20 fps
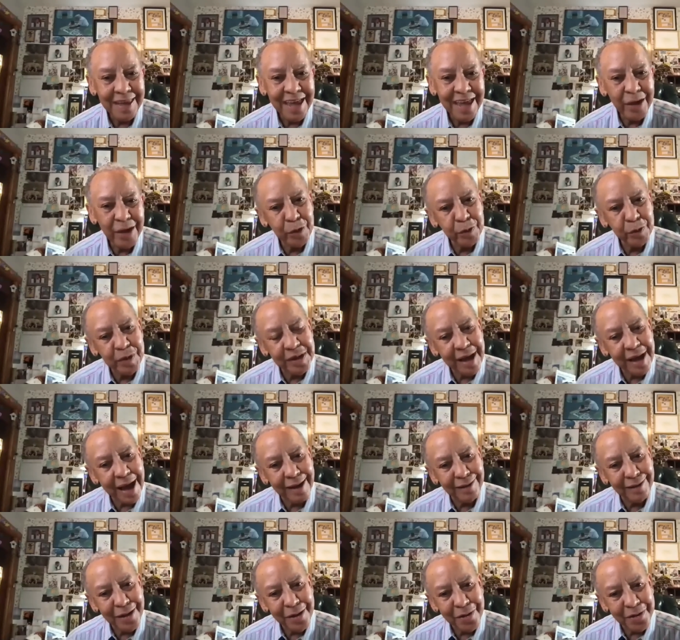And when we
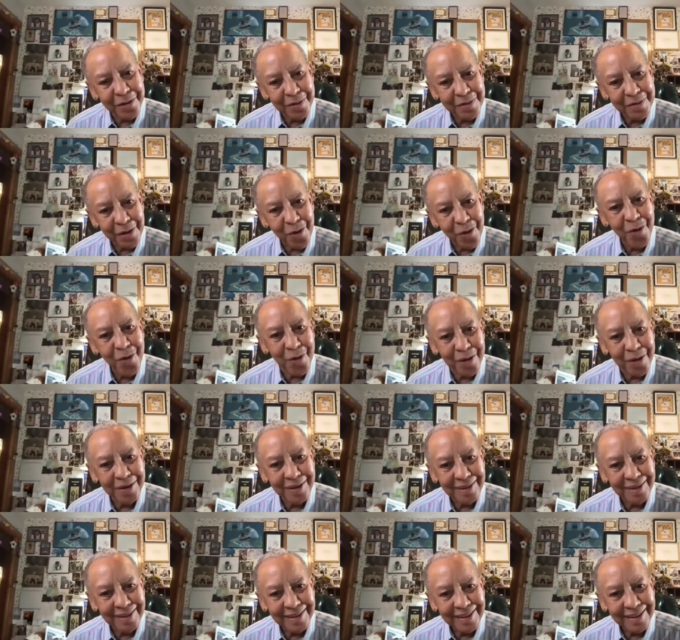got dinner
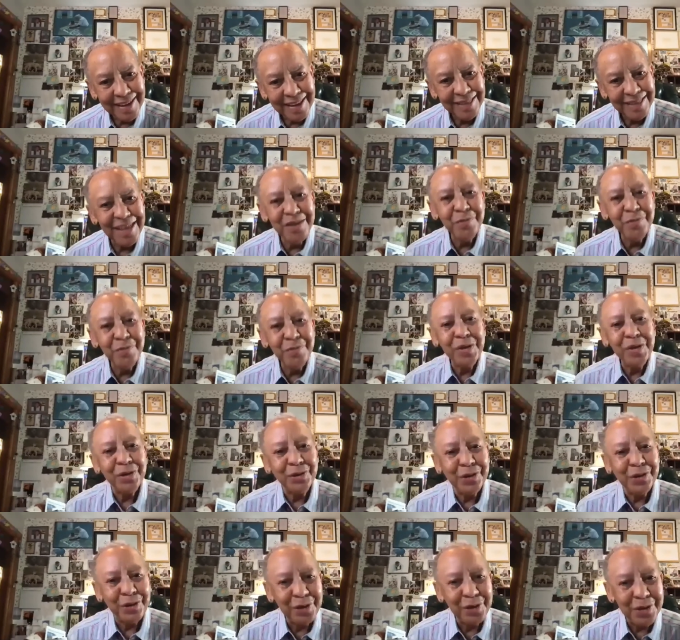on, then we could
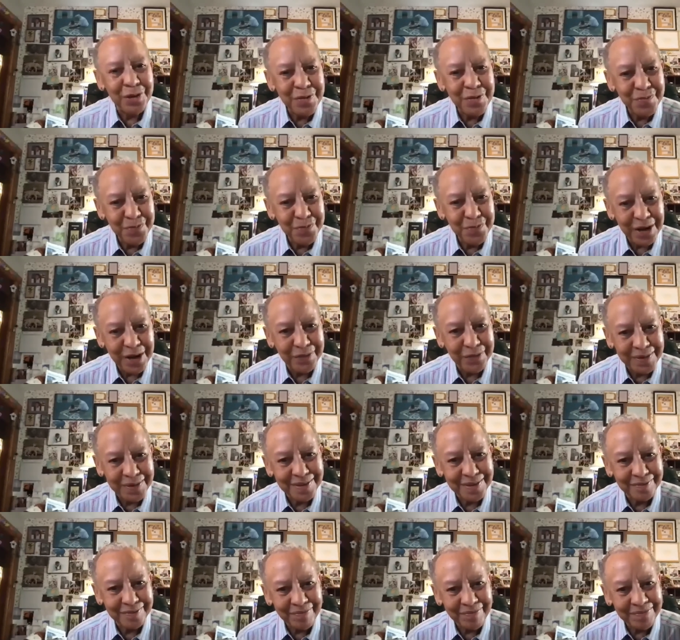cook
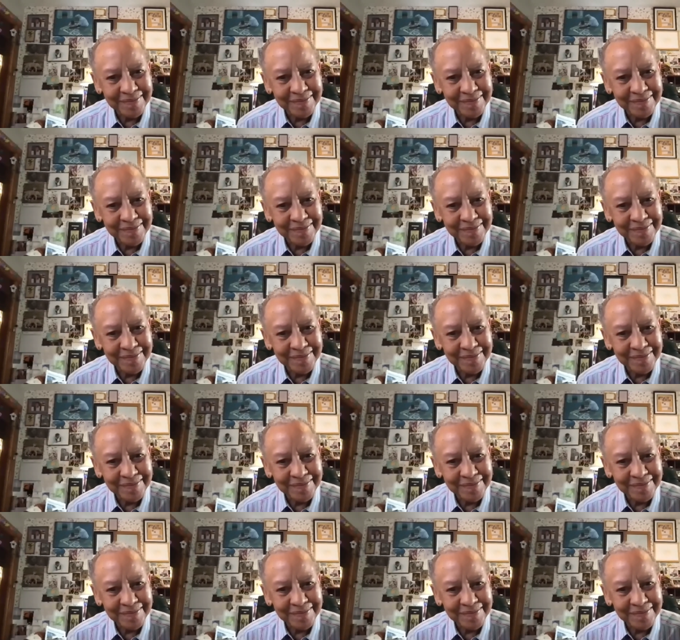breakfast.